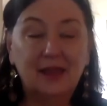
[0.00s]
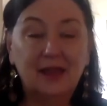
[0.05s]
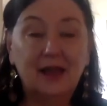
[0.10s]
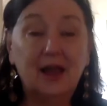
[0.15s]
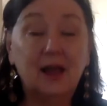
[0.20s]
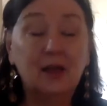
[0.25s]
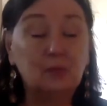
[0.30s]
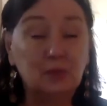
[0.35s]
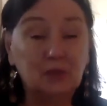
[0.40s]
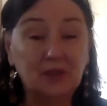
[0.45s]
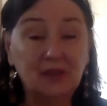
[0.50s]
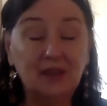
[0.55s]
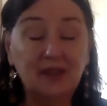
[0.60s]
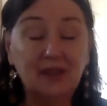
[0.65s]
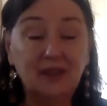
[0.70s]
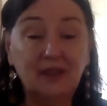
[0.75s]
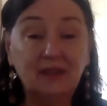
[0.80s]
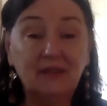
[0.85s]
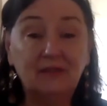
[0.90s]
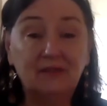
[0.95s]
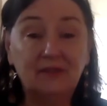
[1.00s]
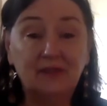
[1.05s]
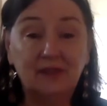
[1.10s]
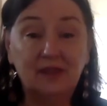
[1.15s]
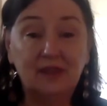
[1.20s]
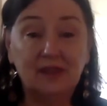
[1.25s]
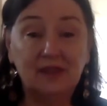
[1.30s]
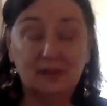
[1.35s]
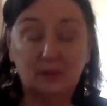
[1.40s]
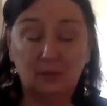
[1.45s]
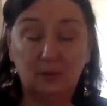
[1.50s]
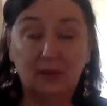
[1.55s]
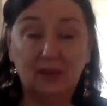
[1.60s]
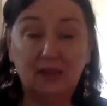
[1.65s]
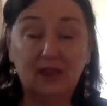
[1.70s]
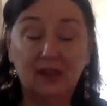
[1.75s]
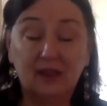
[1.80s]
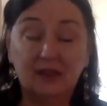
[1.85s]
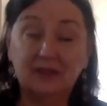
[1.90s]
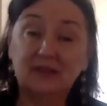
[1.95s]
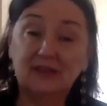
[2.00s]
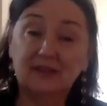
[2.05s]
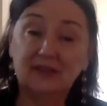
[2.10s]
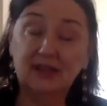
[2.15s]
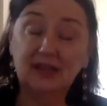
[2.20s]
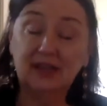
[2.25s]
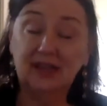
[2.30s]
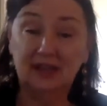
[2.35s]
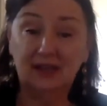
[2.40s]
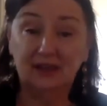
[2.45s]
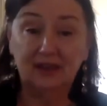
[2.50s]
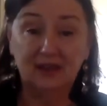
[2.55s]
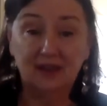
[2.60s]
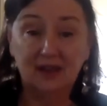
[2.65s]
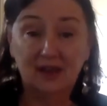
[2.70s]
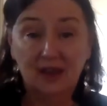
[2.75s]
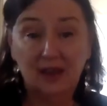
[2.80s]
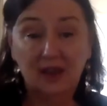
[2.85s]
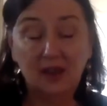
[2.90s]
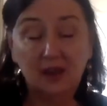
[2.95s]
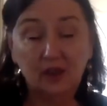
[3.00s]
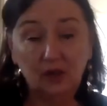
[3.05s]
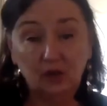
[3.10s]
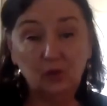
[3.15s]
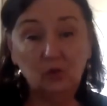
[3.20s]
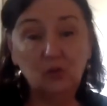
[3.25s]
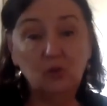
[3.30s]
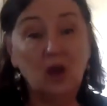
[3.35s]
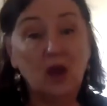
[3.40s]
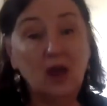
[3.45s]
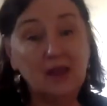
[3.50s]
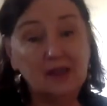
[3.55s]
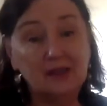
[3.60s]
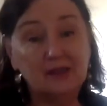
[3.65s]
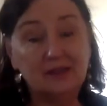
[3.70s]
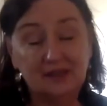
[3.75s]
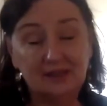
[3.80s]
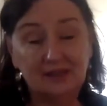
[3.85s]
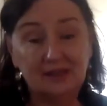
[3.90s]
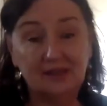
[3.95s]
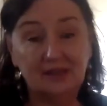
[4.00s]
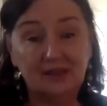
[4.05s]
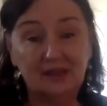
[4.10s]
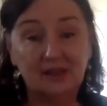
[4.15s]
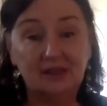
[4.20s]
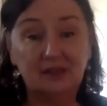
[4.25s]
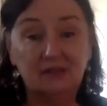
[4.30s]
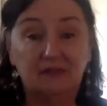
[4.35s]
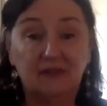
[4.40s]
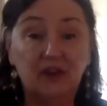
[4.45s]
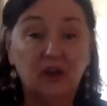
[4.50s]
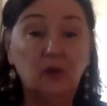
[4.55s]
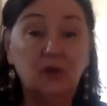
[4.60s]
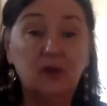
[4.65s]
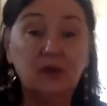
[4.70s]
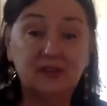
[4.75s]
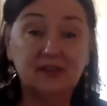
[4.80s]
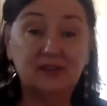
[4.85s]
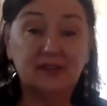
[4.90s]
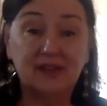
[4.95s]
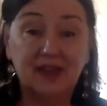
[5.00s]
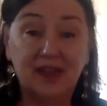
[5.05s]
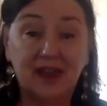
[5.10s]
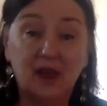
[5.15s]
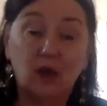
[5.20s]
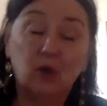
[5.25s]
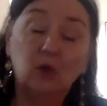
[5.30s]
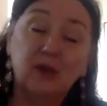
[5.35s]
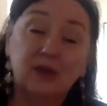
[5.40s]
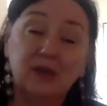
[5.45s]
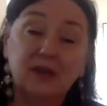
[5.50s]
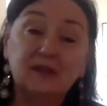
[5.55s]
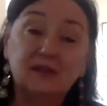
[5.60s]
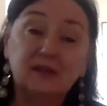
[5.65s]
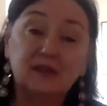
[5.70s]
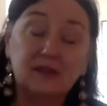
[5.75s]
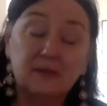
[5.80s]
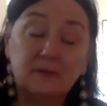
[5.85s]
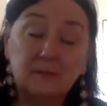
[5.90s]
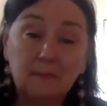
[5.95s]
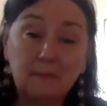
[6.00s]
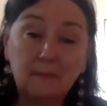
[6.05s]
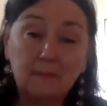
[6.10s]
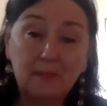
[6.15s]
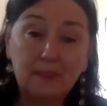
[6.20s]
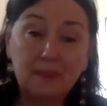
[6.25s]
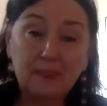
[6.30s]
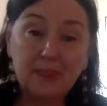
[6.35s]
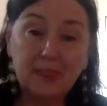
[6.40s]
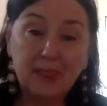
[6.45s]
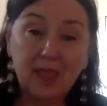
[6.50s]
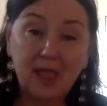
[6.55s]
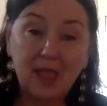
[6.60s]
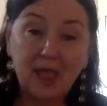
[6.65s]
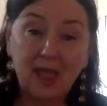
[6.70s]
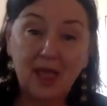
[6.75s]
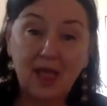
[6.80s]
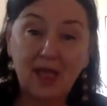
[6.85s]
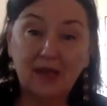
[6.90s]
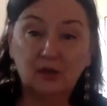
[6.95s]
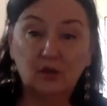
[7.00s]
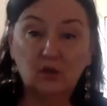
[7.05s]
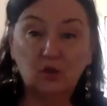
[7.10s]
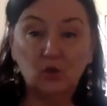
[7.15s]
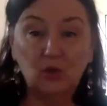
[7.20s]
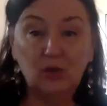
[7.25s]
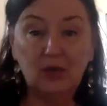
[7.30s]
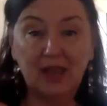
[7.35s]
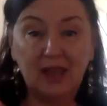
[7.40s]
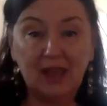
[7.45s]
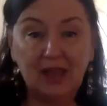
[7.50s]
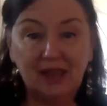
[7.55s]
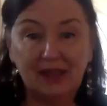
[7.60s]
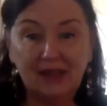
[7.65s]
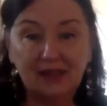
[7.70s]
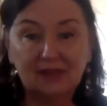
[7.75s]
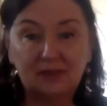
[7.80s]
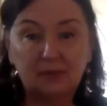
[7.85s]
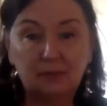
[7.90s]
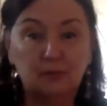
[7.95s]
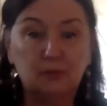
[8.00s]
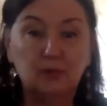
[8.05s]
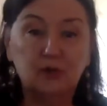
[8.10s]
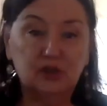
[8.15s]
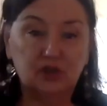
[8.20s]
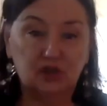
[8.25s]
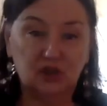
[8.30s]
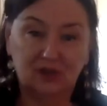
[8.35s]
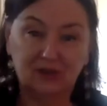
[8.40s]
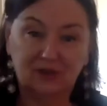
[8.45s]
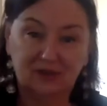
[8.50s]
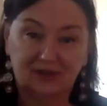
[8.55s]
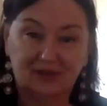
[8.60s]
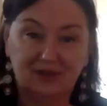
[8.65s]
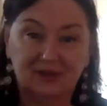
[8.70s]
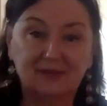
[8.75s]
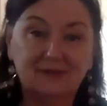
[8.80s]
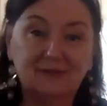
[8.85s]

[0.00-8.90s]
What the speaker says: I believe it's because singing unites these various areas and creates bridges.